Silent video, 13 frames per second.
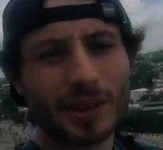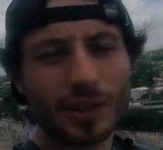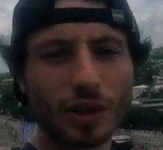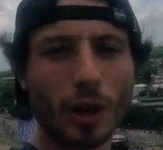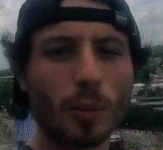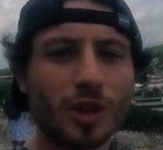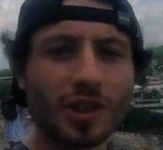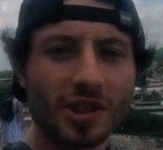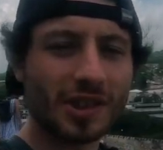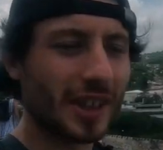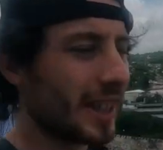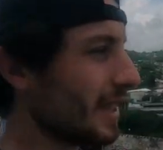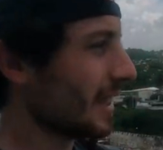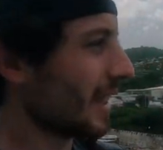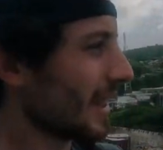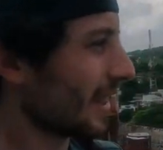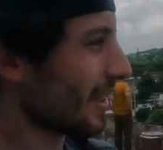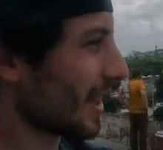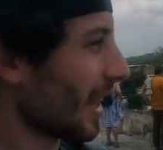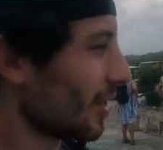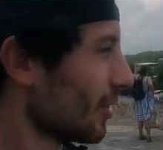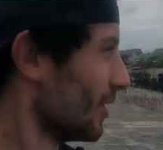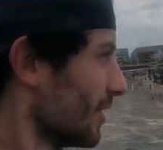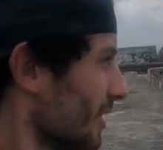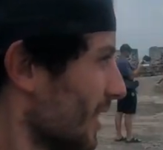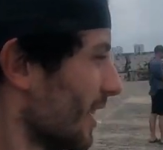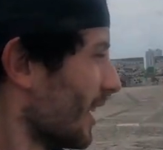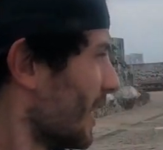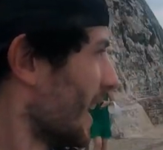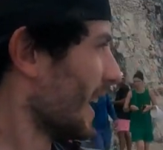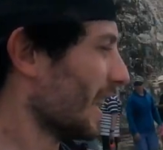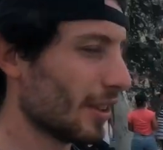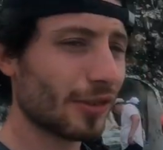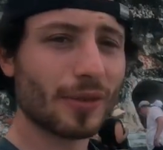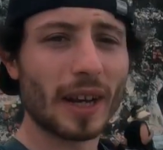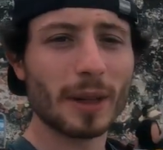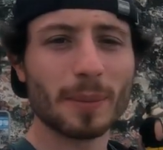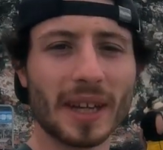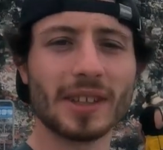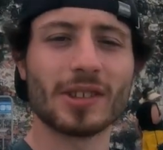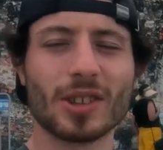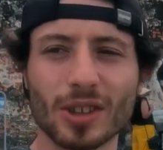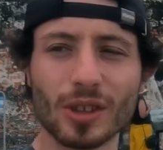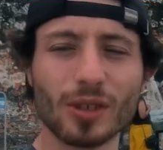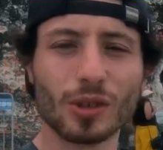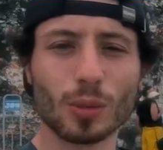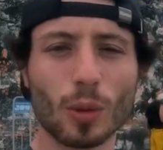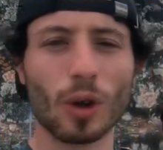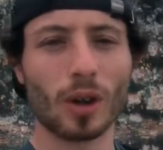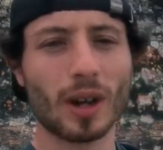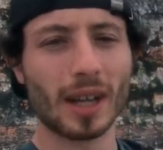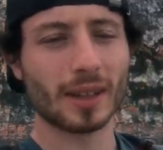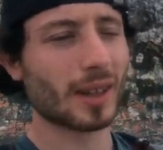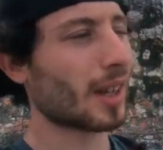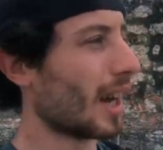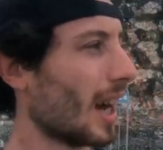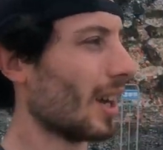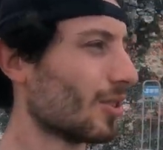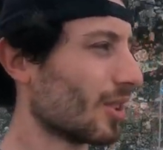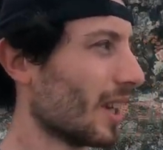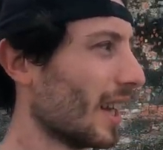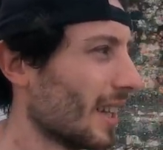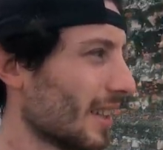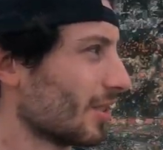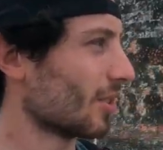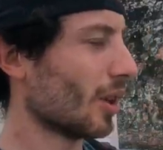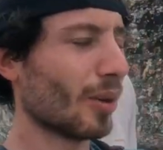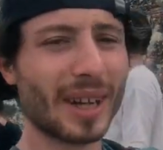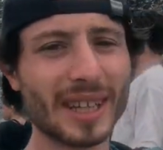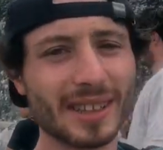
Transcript: There's not much to see at this castle. It is very basic, you just walk around the grounds really, there's no